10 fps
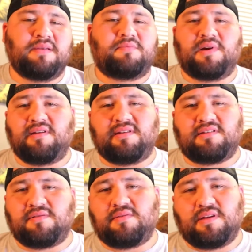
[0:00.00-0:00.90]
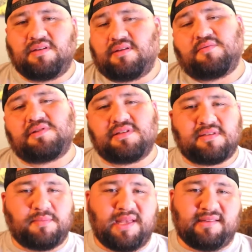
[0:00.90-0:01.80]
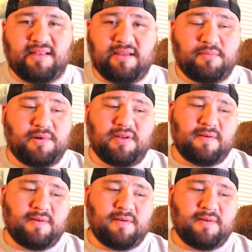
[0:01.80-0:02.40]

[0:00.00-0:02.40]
it was just a bad day, but